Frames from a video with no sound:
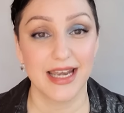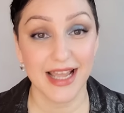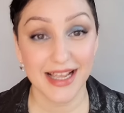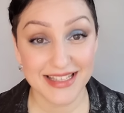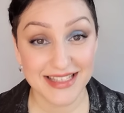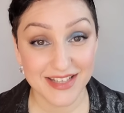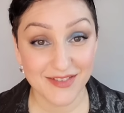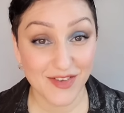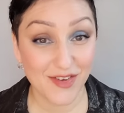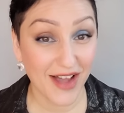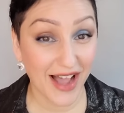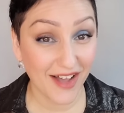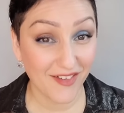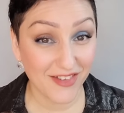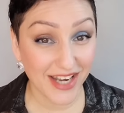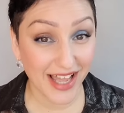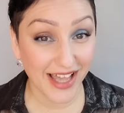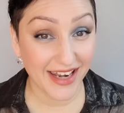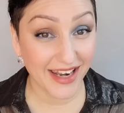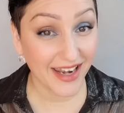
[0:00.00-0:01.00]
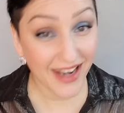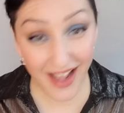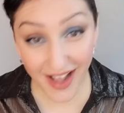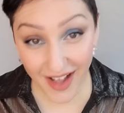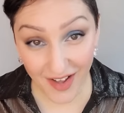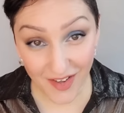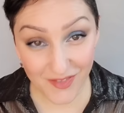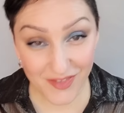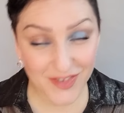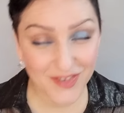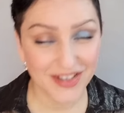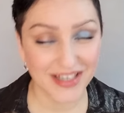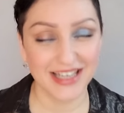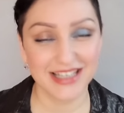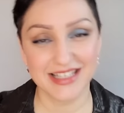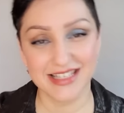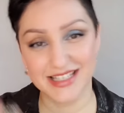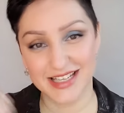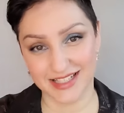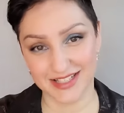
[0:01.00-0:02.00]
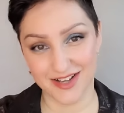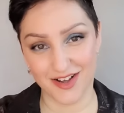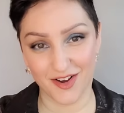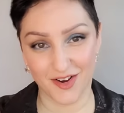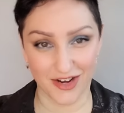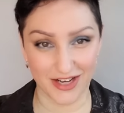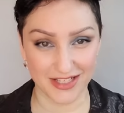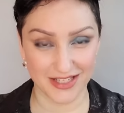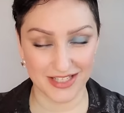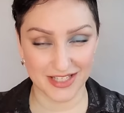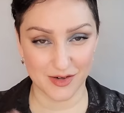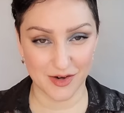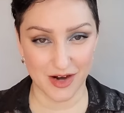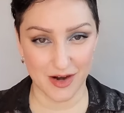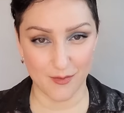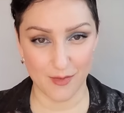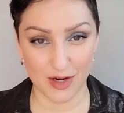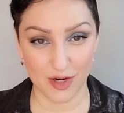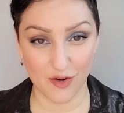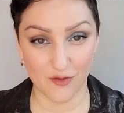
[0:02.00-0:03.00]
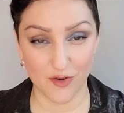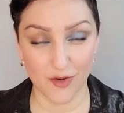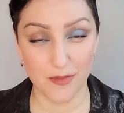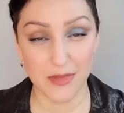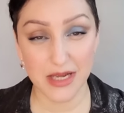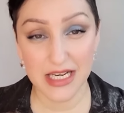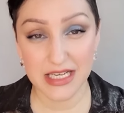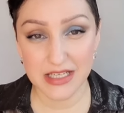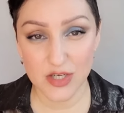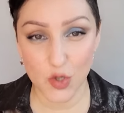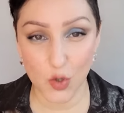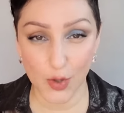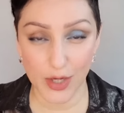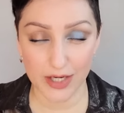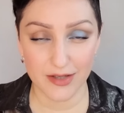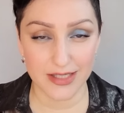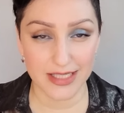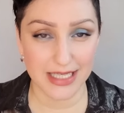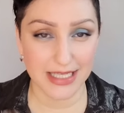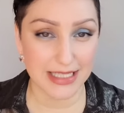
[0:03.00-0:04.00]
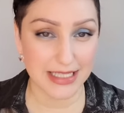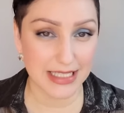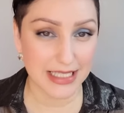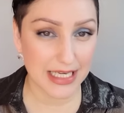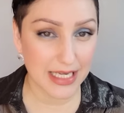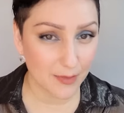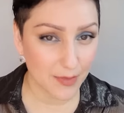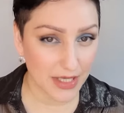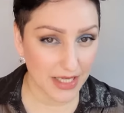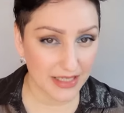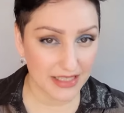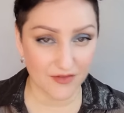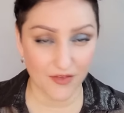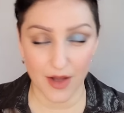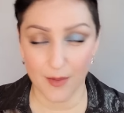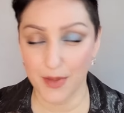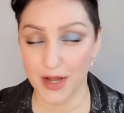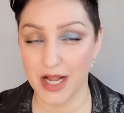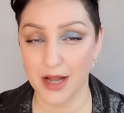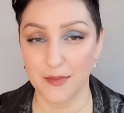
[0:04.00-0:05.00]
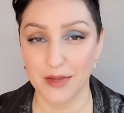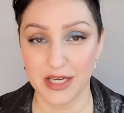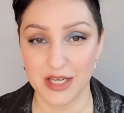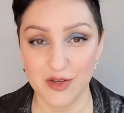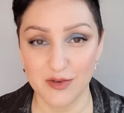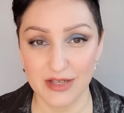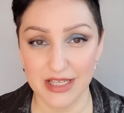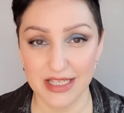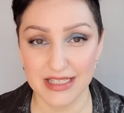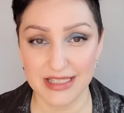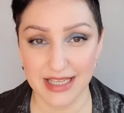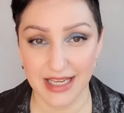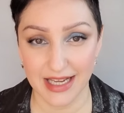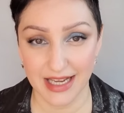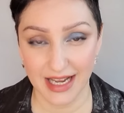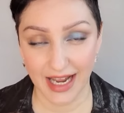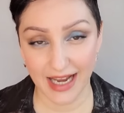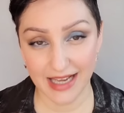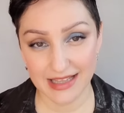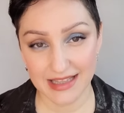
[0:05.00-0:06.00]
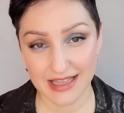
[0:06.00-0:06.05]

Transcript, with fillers: Next, if you haven't had enough, you can head to TikTok or Instagram where I go over mini tutorials and sneak peeks of up-and-coming newness.